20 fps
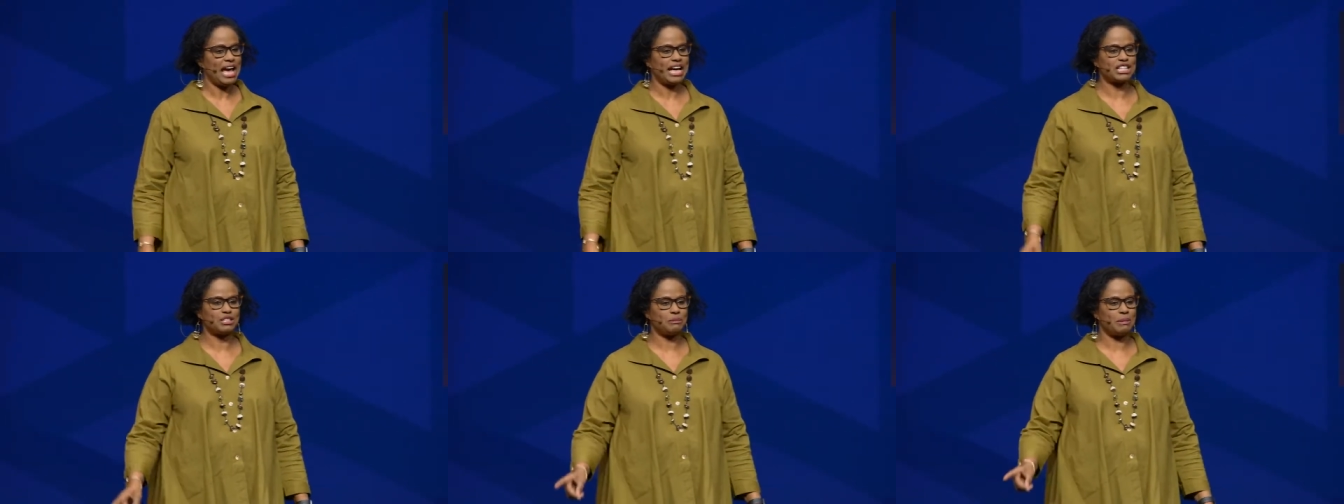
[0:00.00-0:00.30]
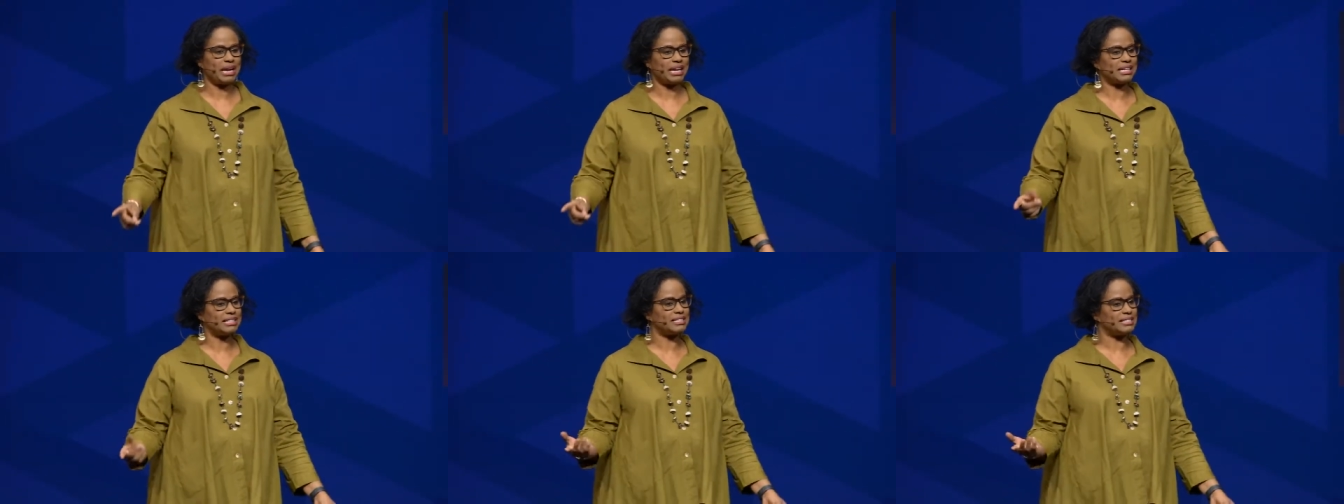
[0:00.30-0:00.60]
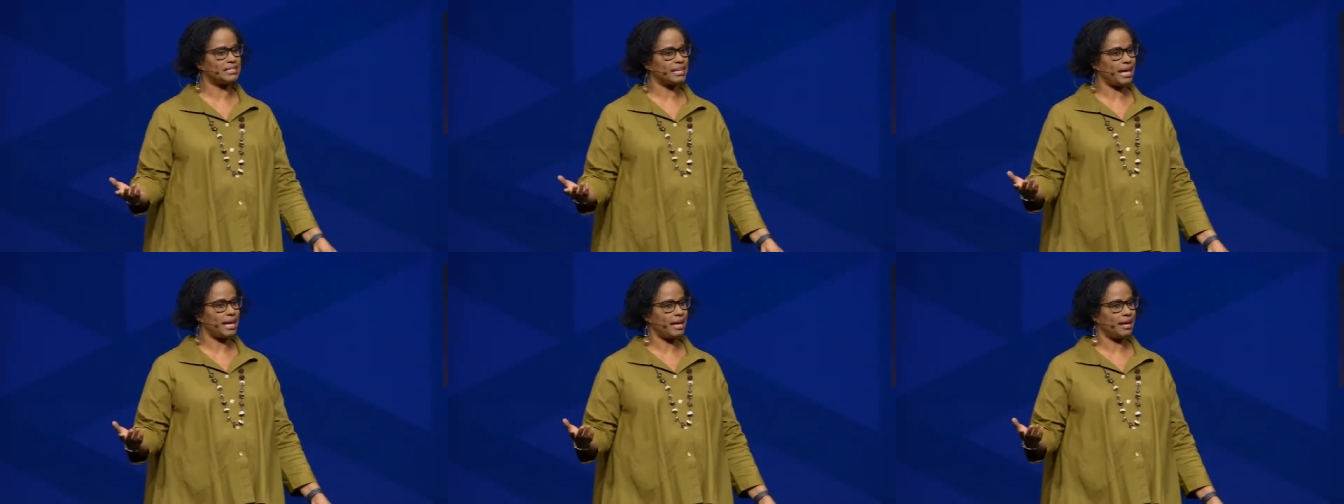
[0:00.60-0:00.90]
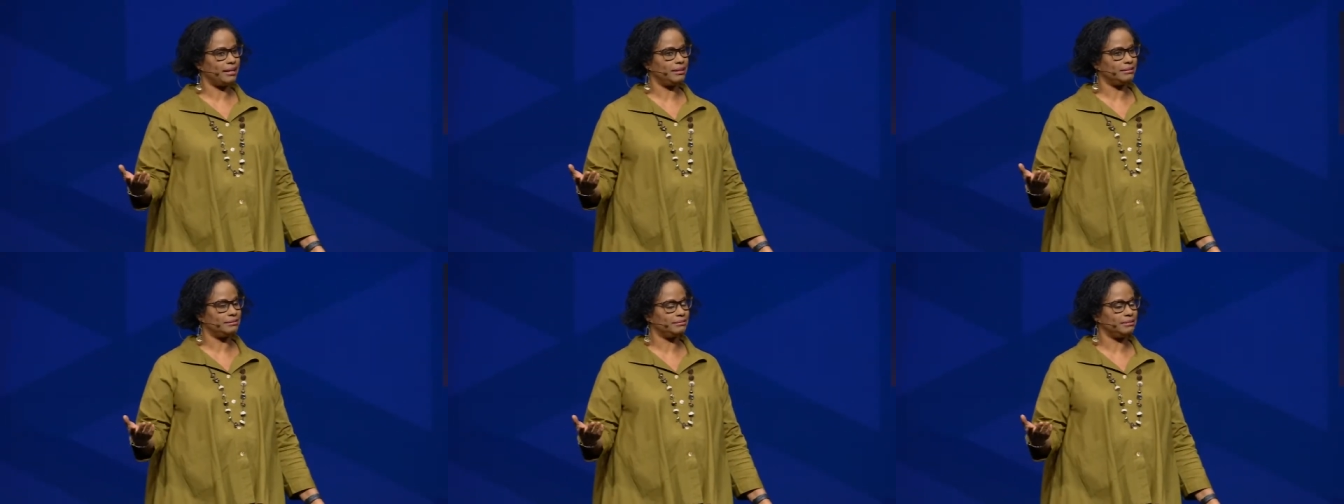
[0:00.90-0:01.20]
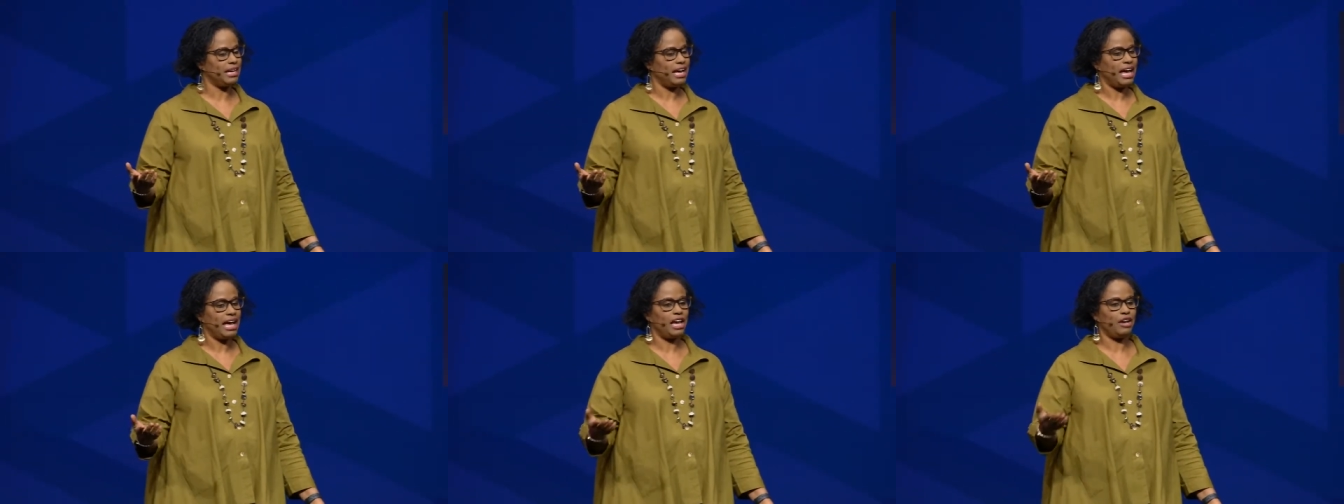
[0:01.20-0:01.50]
As Megan said,
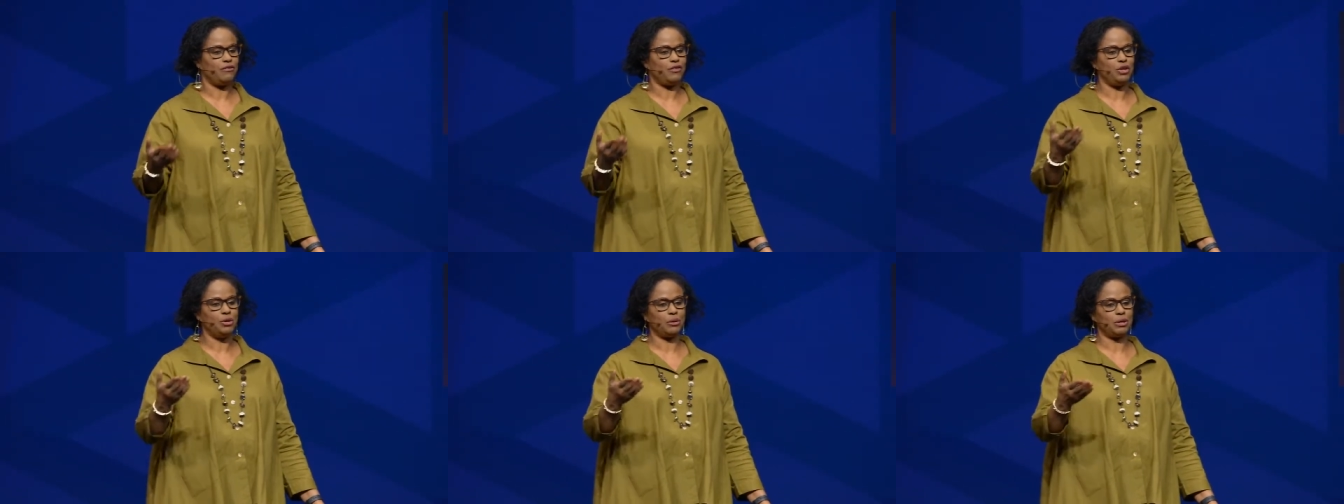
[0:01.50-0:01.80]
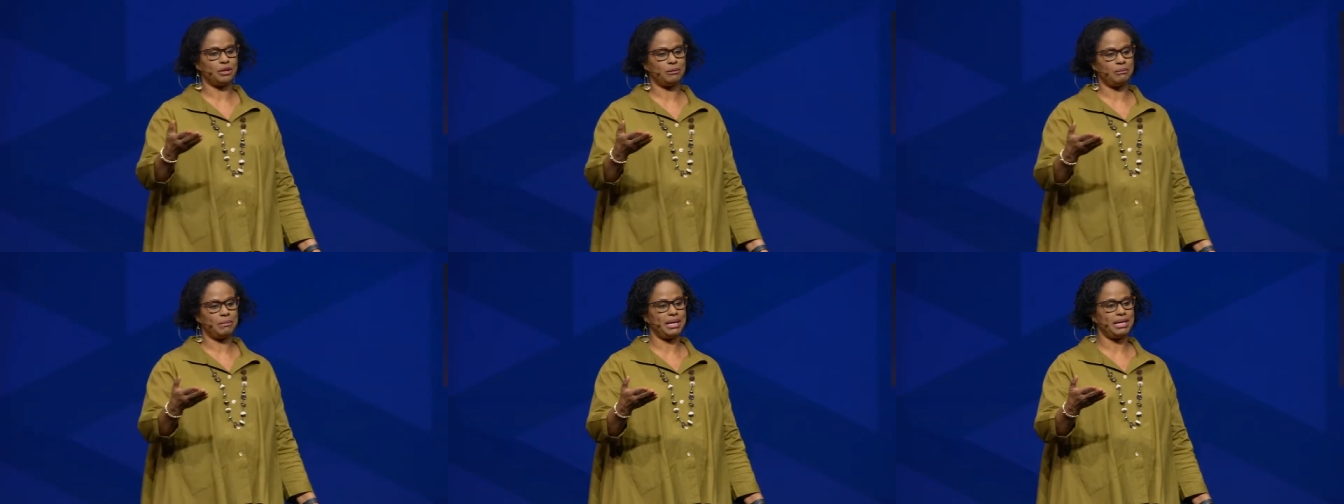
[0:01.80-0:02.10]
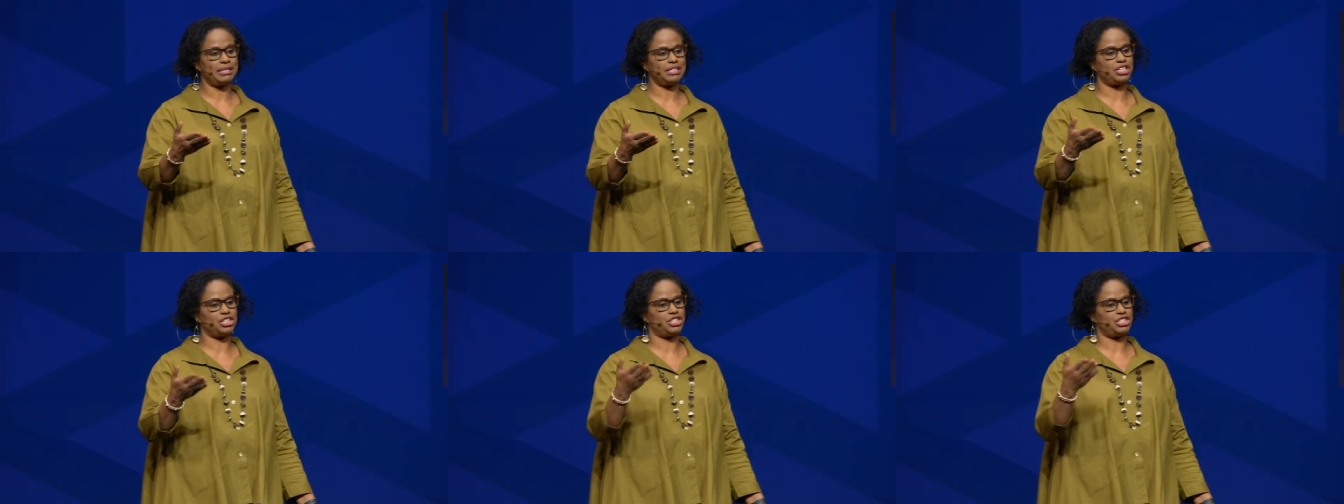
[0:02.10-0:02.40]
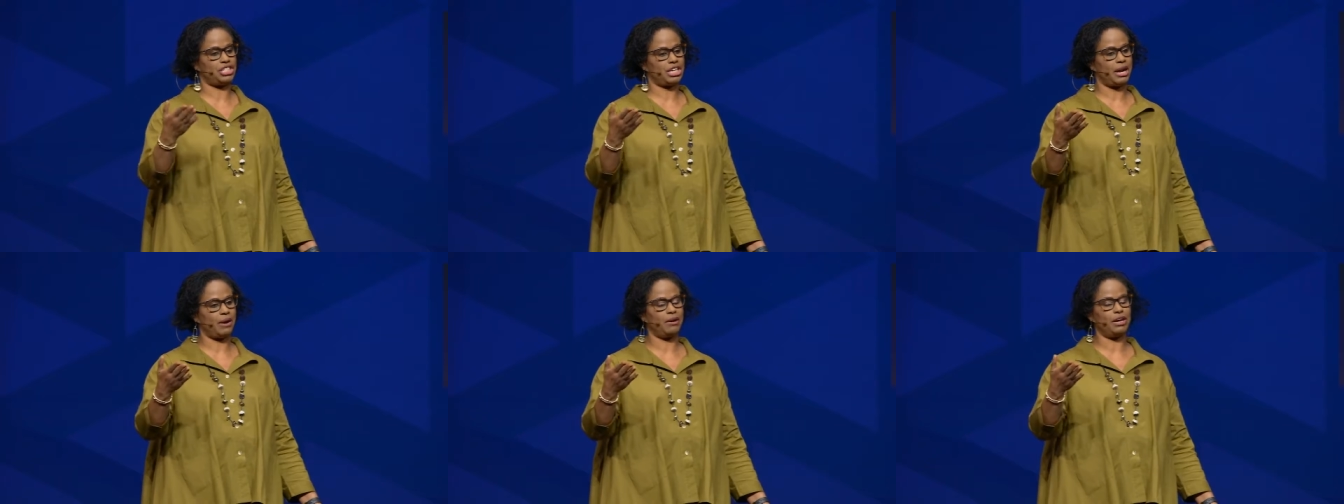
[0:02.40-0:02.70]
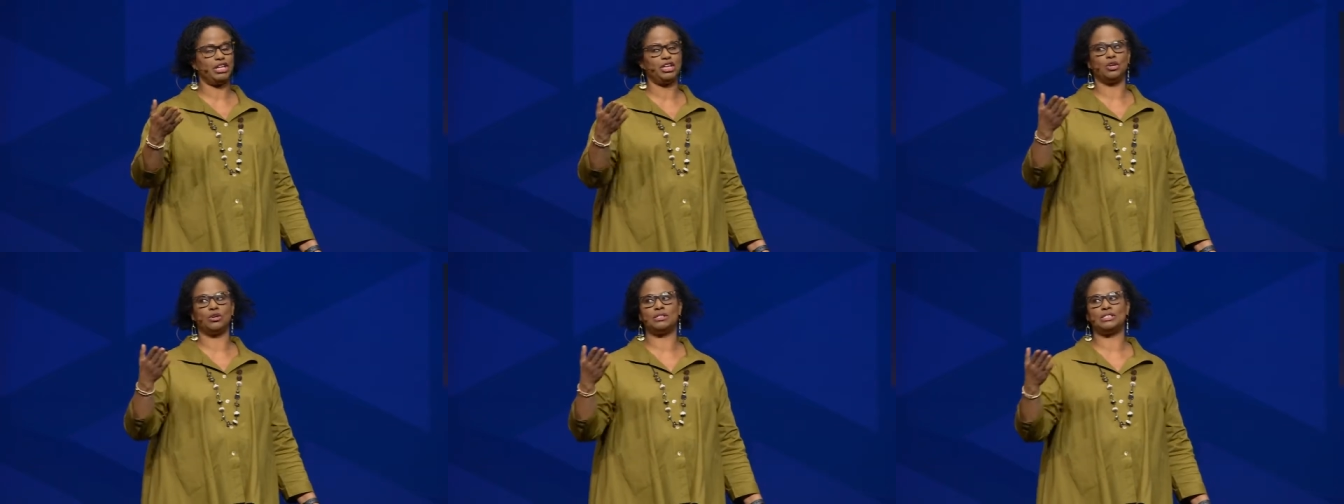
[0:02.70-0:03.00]
if you commit to
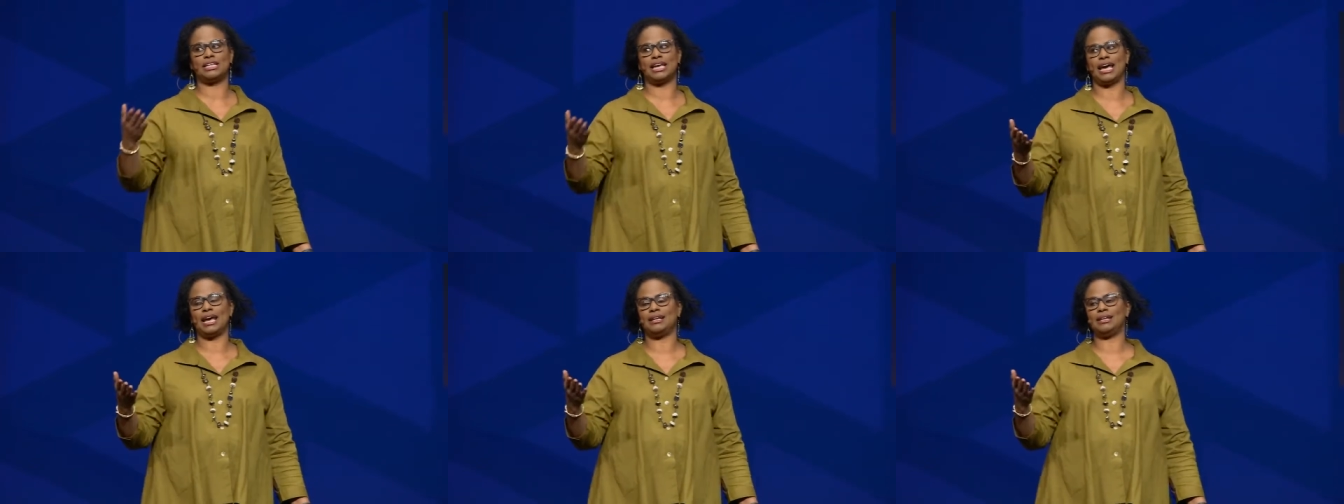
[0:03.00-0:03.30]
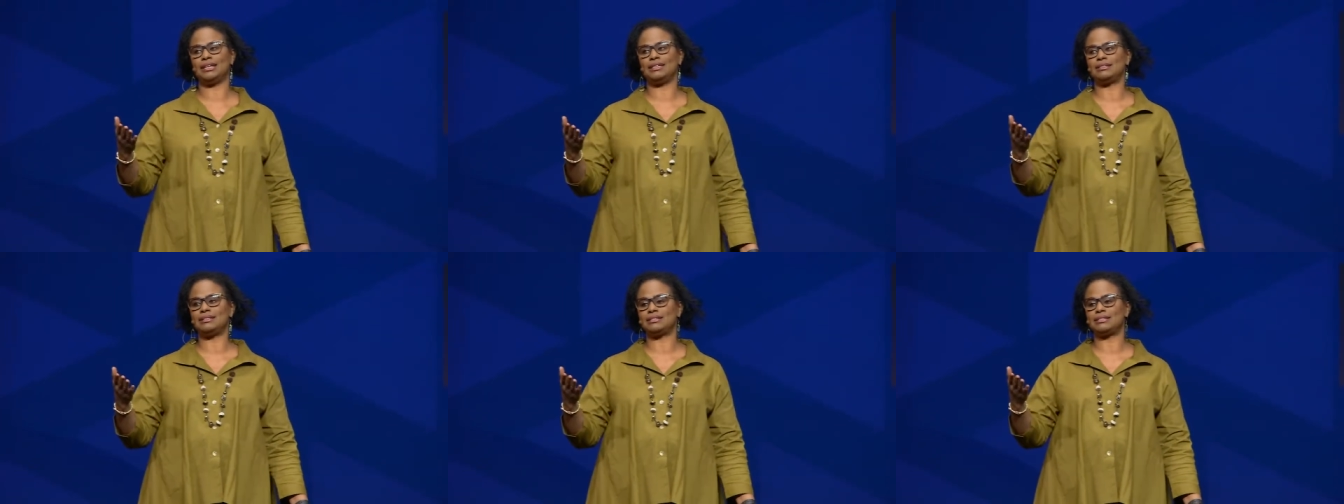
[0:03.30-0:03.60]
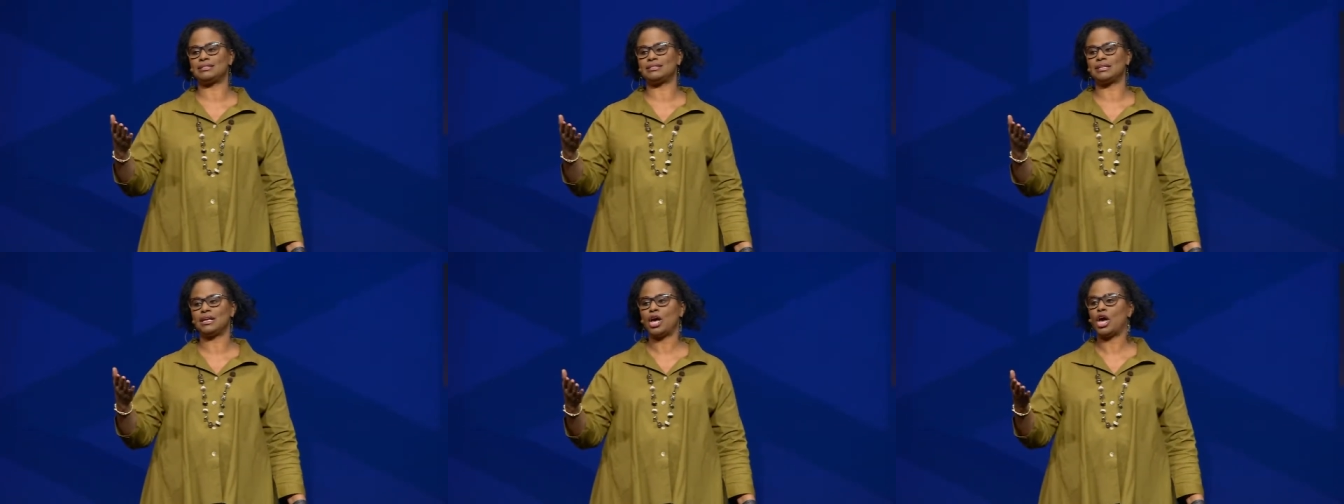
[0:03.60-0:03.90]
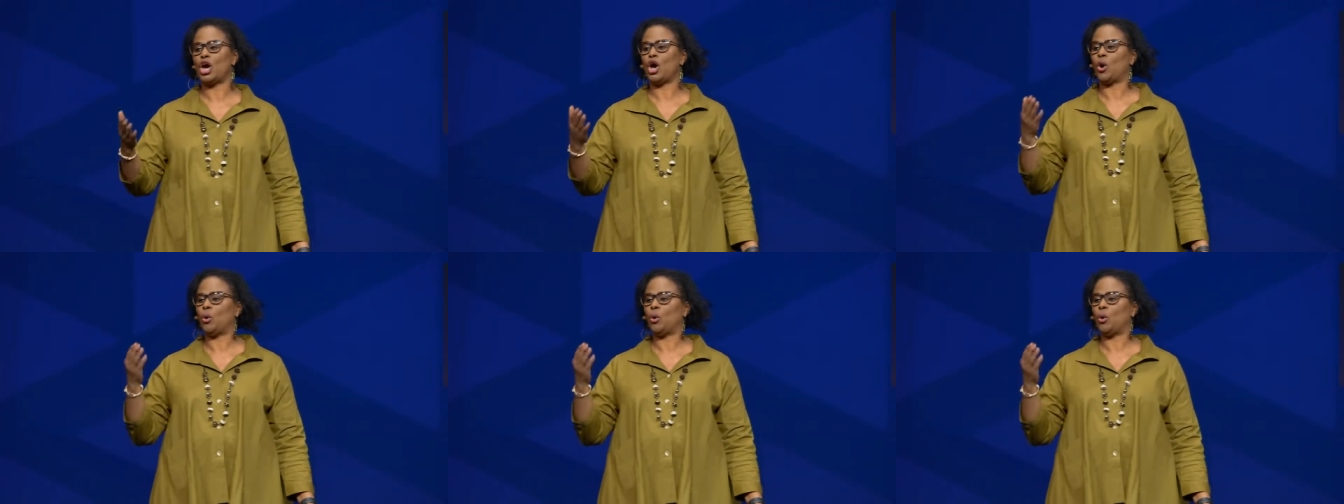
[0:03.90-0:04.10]
sharing your talents,